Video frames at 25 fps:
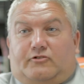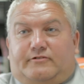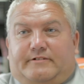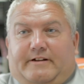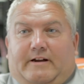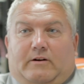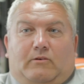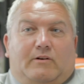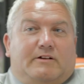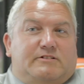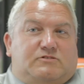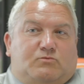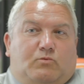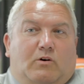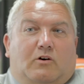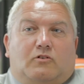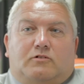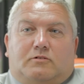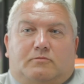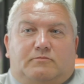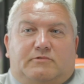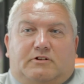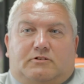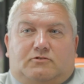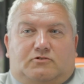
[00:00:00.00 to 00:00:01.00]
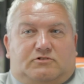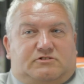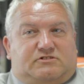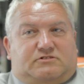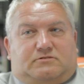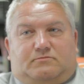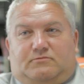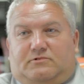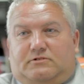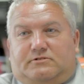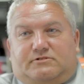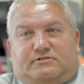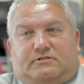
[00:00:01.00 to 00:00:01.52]
now, let's welcome the
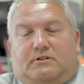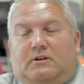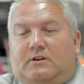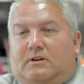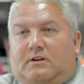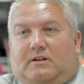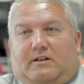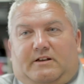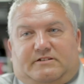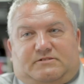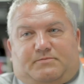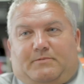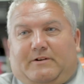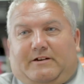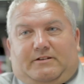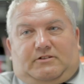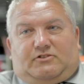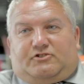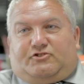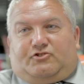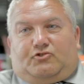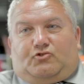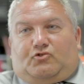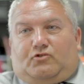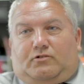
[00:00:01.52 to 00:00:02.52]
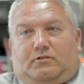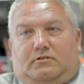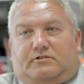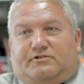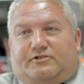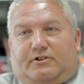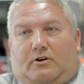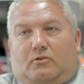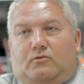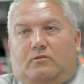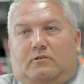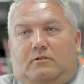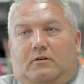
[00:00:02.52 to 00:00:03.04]
customers, let's make the
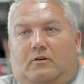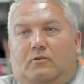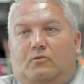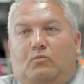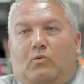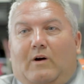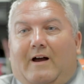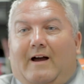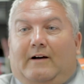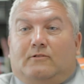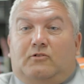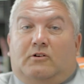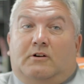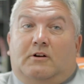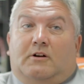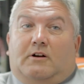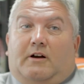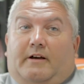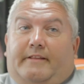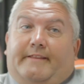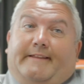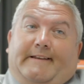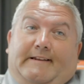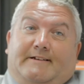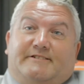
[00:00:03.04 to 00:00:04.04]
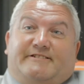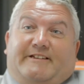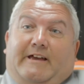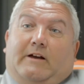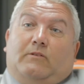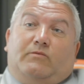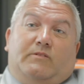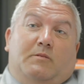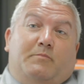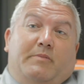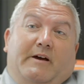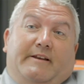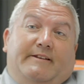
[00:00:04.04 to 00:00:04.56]
show go well, and then let's
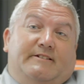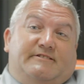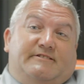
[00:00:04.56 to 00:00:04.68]
count the pennies